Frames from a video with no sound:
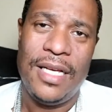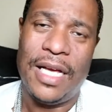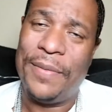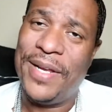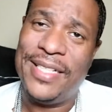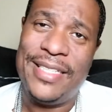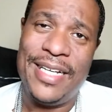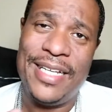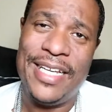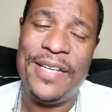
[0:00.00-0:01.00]
I'm not
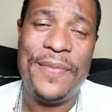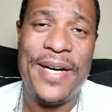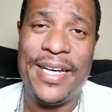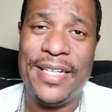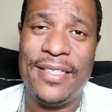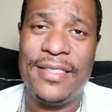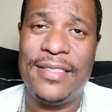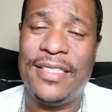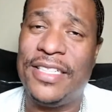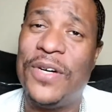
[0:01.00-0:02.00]
telling anybody
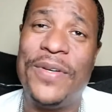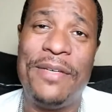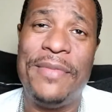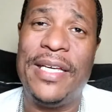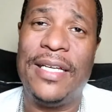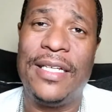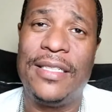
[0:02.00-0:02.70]
to don't eat meat.